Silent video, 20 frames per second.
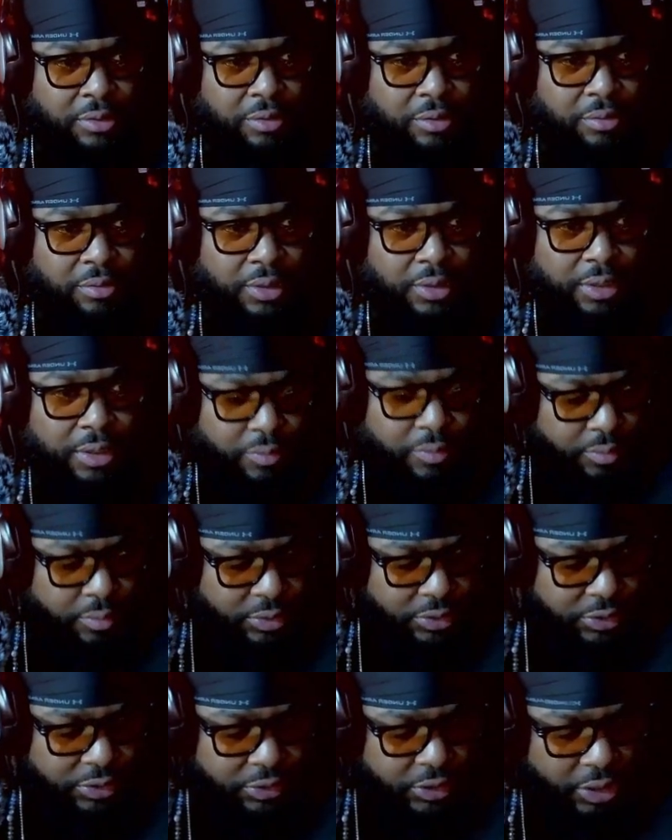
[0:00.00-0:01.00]
Okay, well,
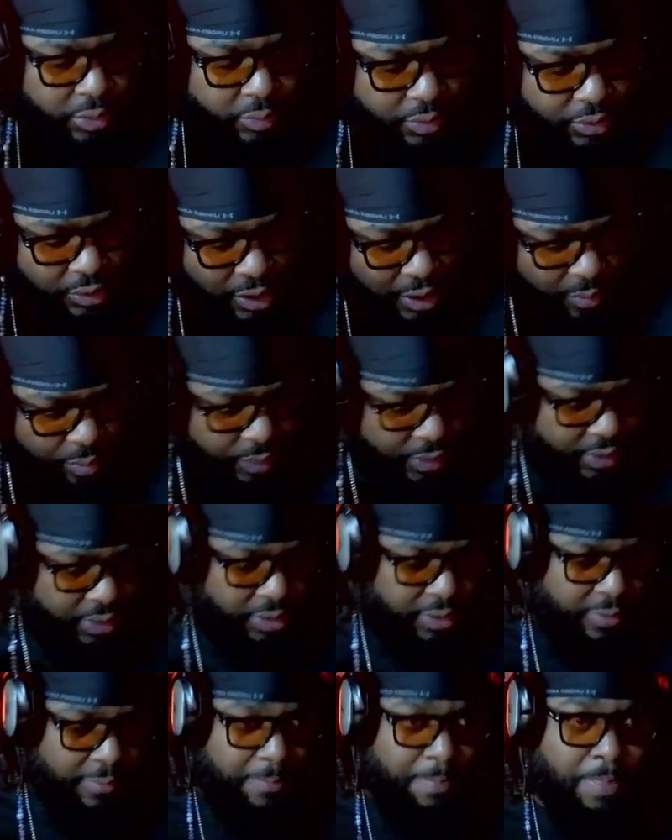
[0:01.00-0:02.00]
we just go with dark
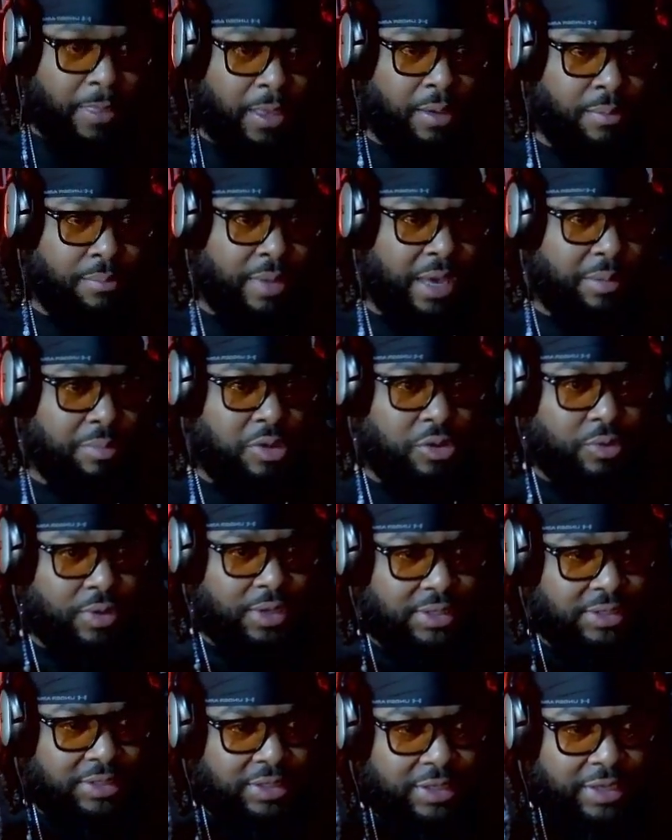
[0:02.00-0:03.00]
pink. Maybe you
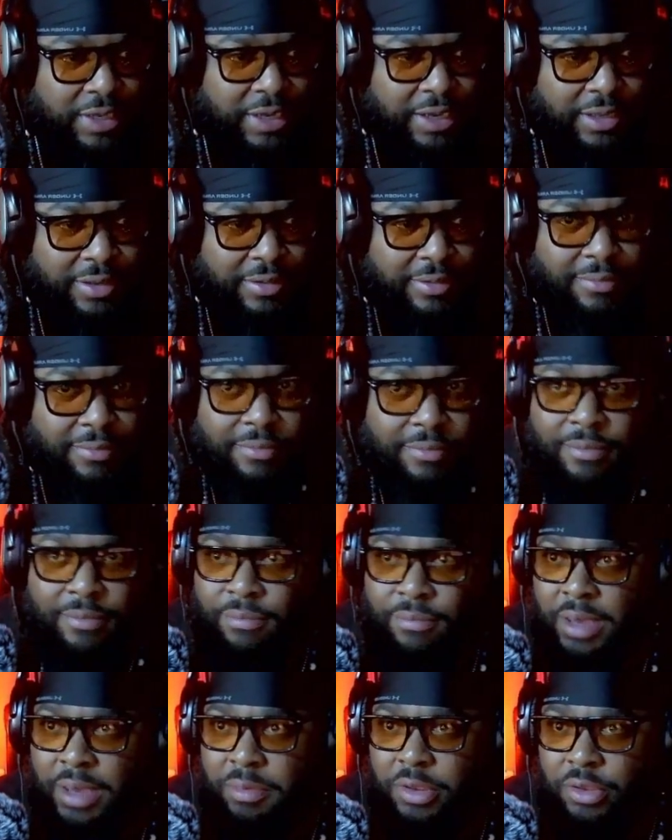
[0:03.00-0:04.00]
can see that.
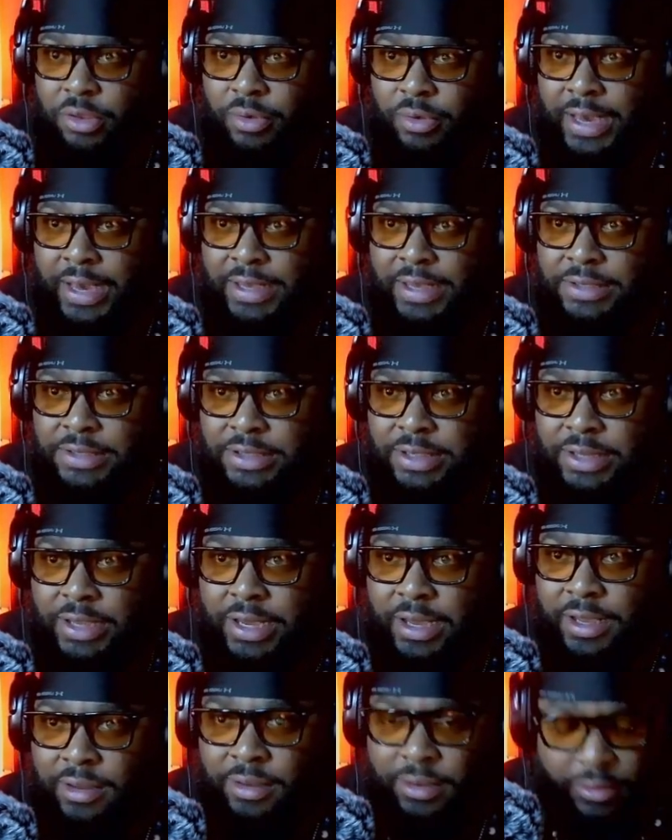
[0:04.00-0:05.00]
Maybe you can't see
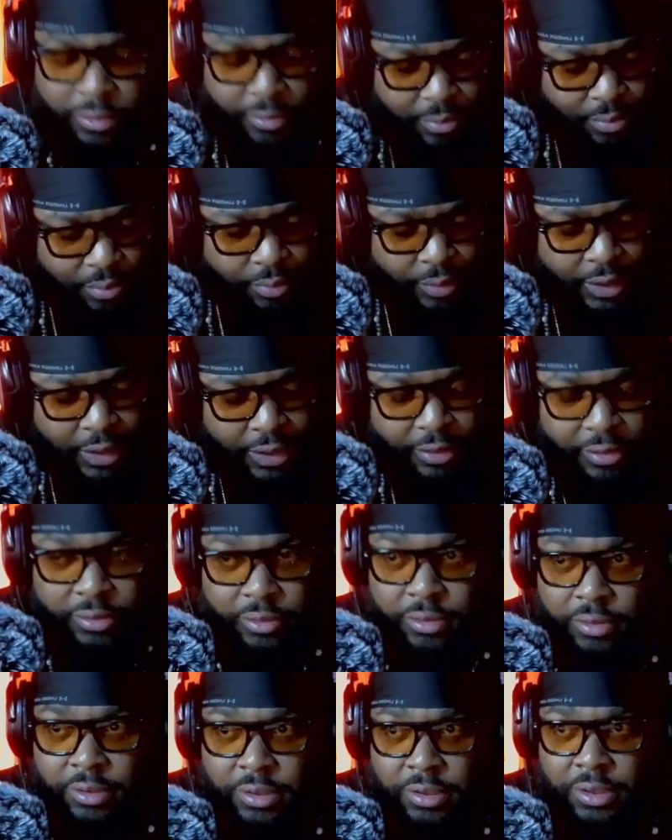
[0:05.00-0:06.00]
that.
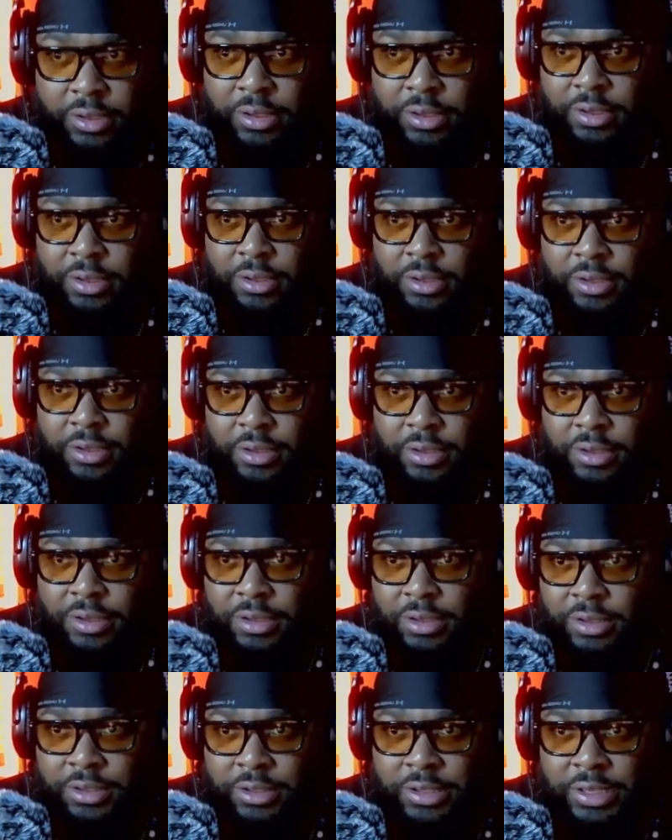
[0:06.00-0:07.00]
But
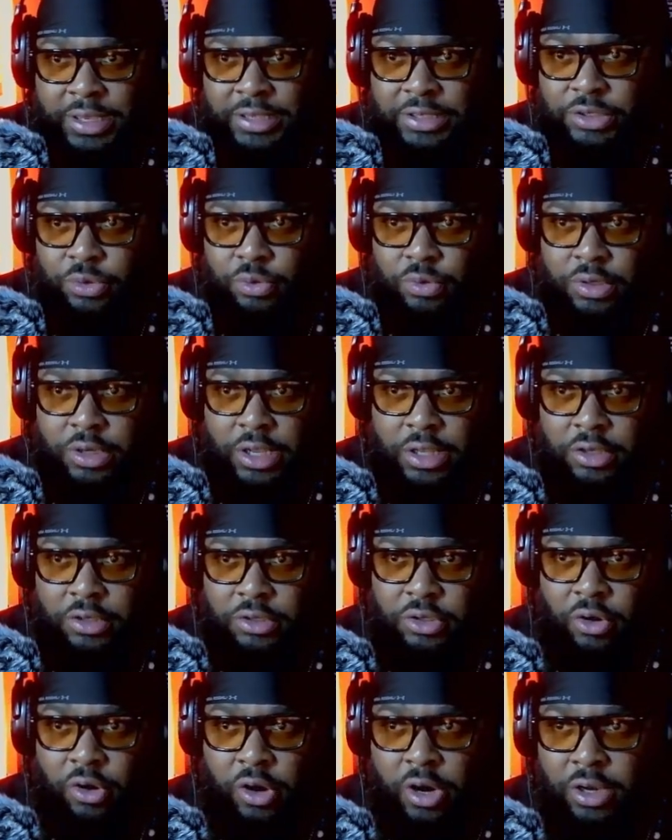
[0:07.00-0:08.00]
these two
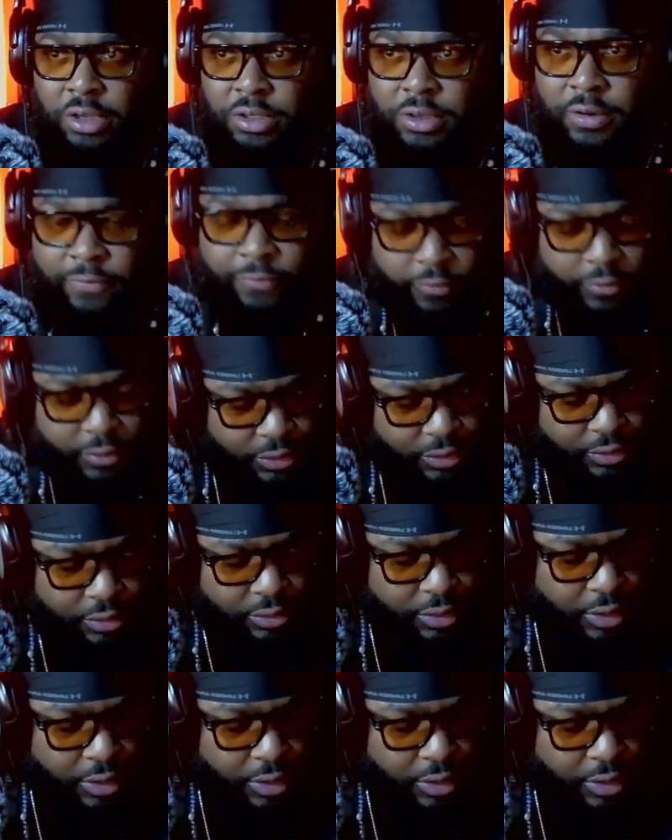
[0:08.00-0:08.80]
colors are different.